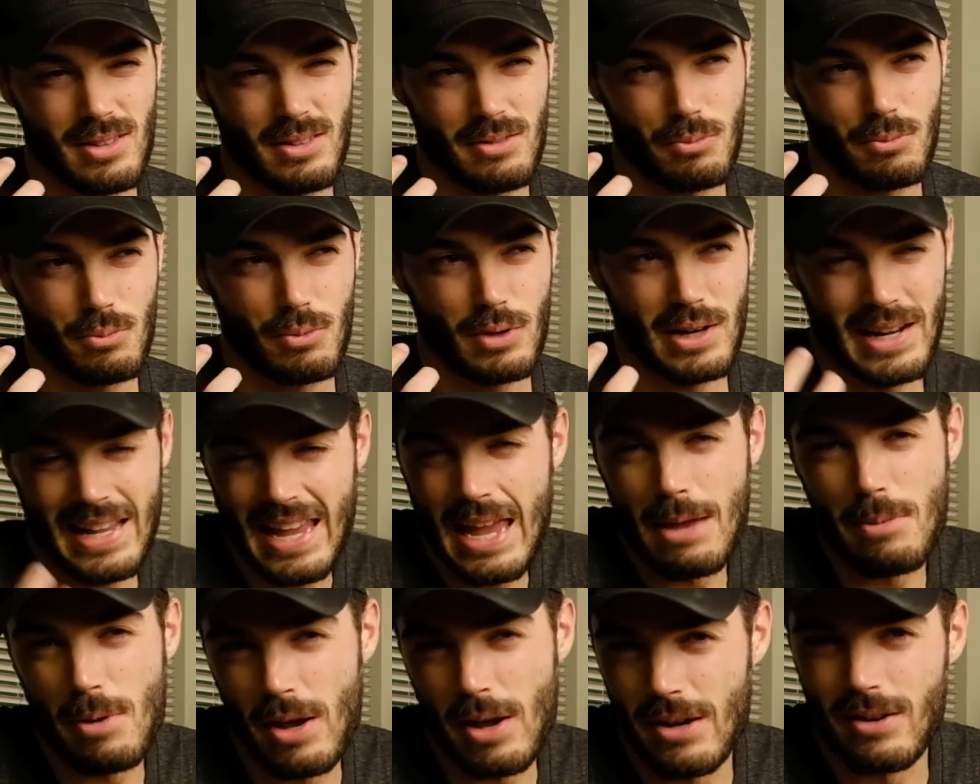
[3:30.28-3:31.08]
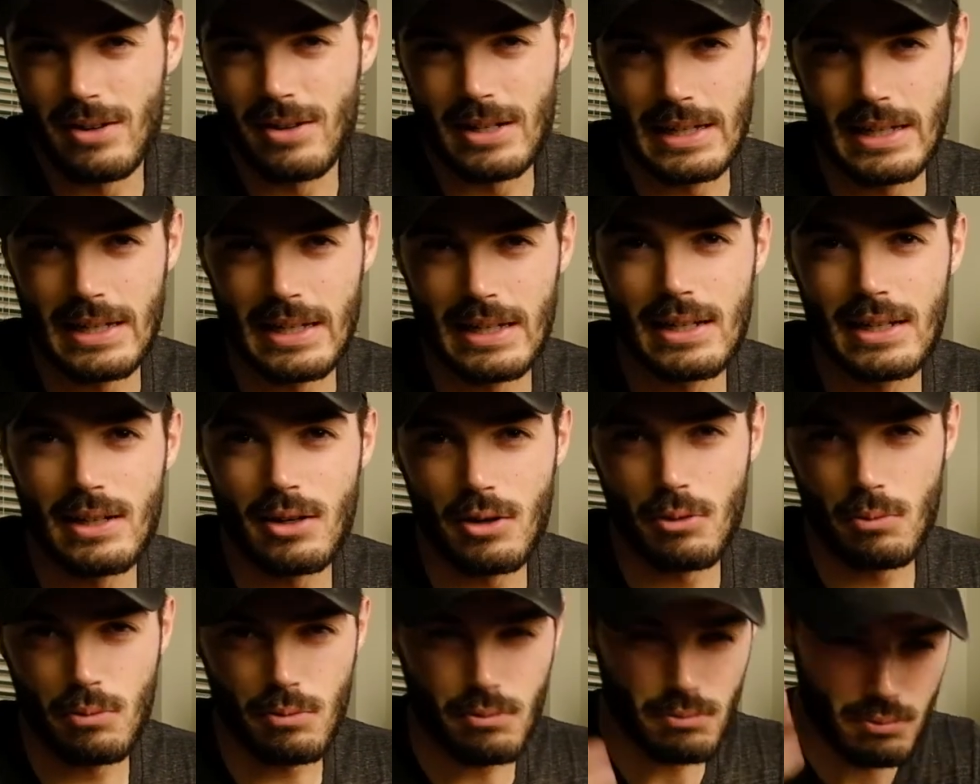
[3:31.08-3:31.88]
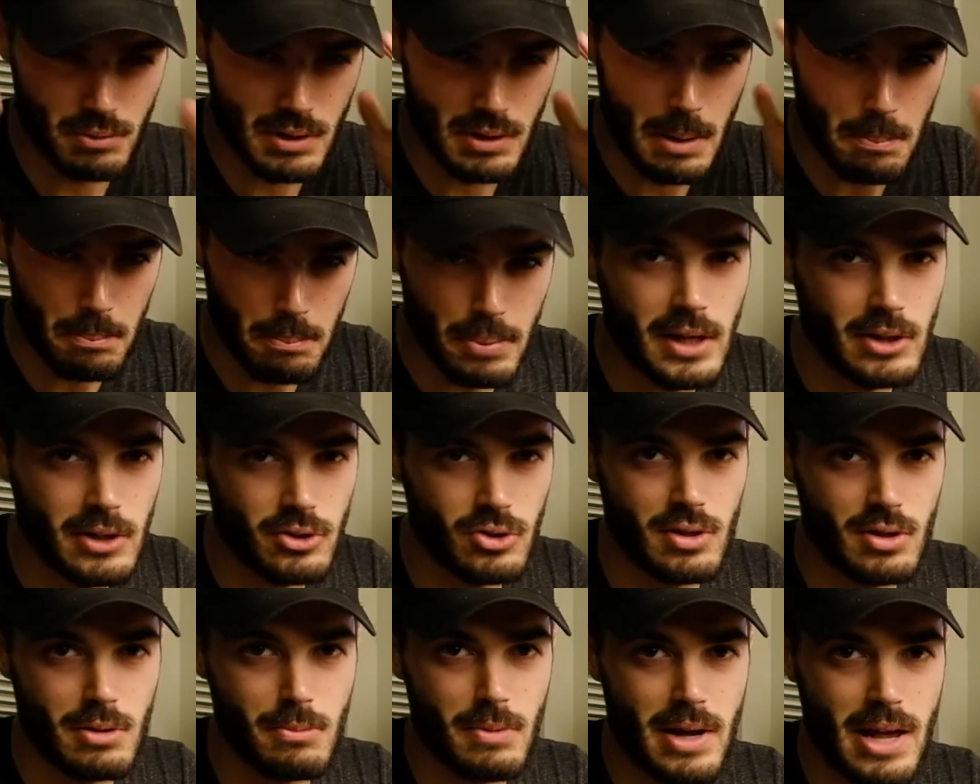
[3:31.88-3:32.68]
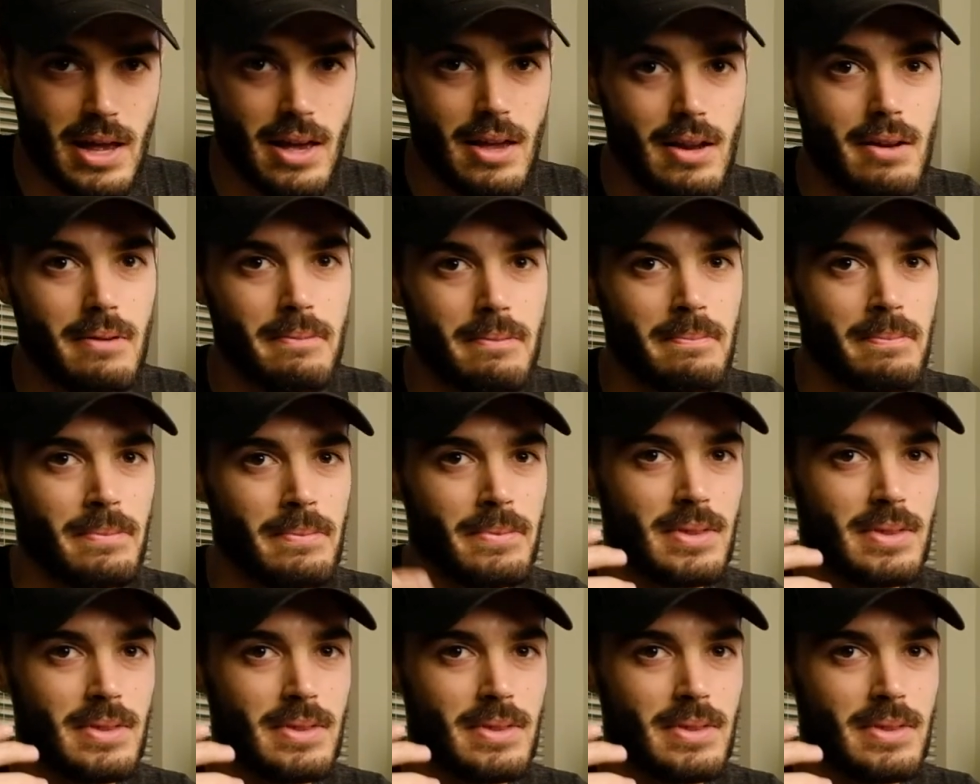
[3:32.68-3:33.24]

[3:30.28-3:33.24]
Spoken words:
what I came out here to get, or what I pictured in my head,